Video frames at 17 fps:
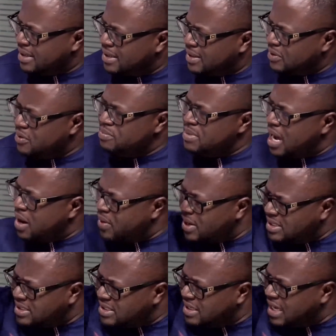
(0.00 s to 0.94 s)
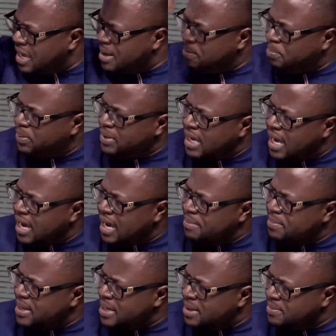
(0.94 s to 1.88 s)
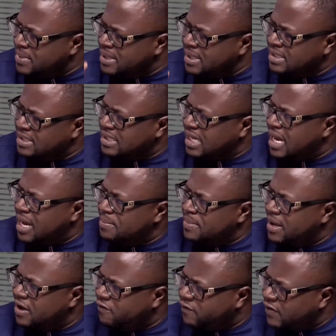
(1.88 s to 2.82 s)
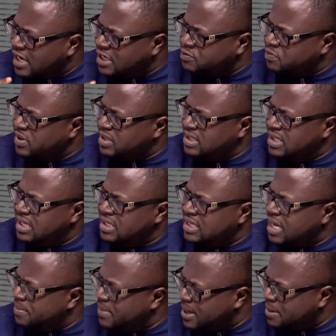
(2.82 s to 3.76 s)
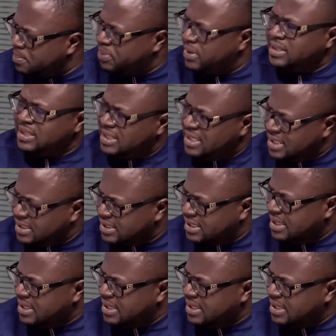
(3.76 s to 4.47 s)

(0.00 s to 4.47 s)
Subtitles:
Will be our DMP, be a minister, be a vice president, be a president.